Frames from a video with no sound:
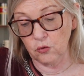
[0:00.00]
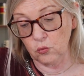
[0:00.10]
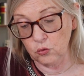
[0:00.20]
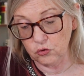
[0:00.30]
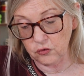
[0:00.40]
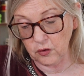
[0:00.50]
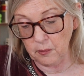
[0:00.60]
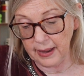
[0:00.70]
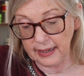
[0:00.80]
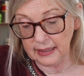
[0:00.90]
roots of our
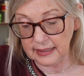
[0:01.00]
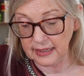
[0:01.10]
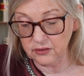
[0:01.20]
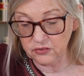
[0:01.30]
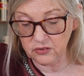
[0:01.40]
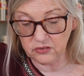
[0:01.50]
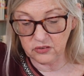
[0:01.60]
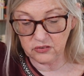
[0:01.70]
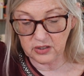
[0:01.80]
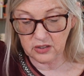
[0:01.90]
battle against this
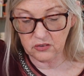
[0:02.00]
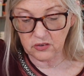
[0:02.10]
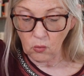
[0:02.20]
disease?